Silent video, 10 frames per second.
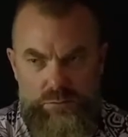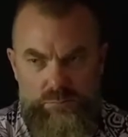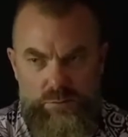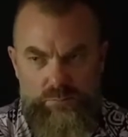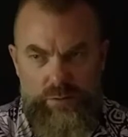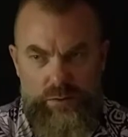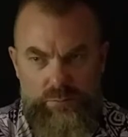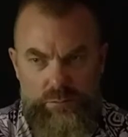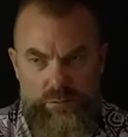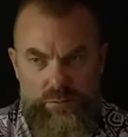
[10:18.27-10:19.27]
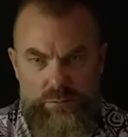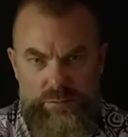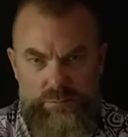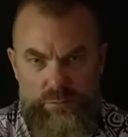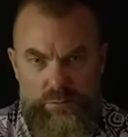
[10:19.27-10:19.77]
I'm going to invite everyone to
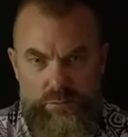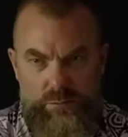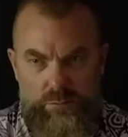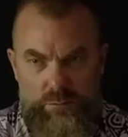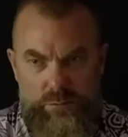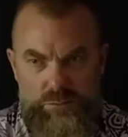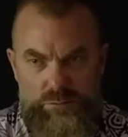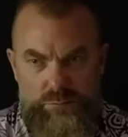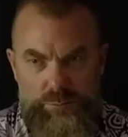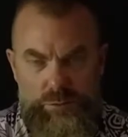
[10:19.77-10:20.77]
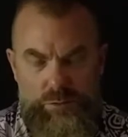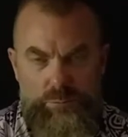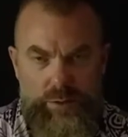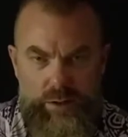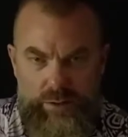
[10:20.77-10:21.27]
notice what you're showing up in your
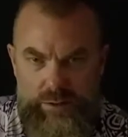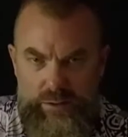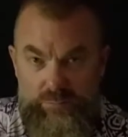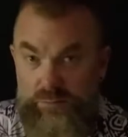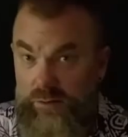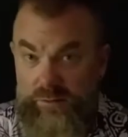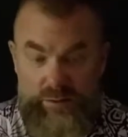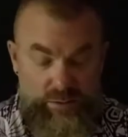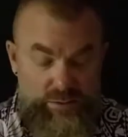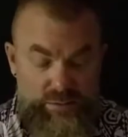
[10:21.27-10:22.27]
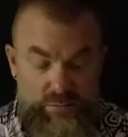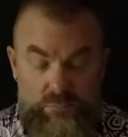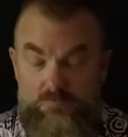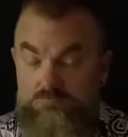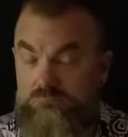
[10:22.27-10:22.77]
body. If nothing is,
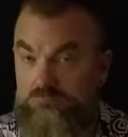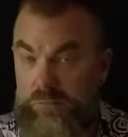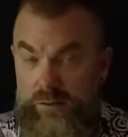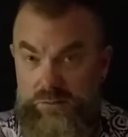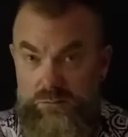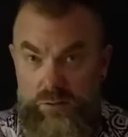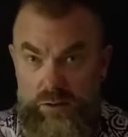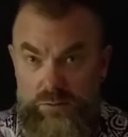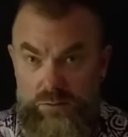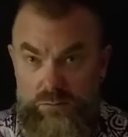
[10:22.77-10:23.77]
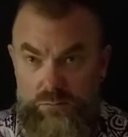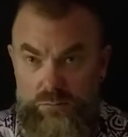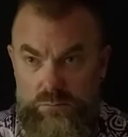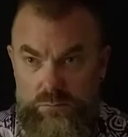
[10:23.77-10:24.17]
that's okay too.